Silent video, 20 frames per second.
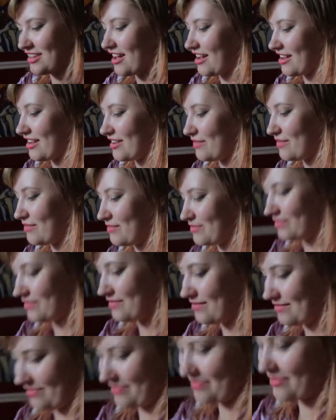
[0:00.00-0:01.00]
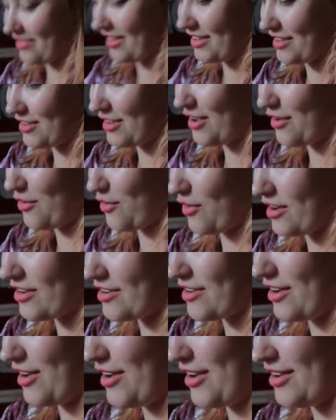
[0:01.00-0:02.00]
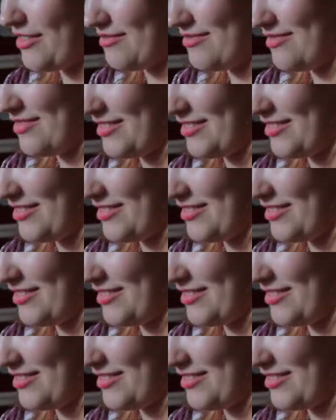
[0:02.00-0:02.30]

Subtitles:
a Greek god.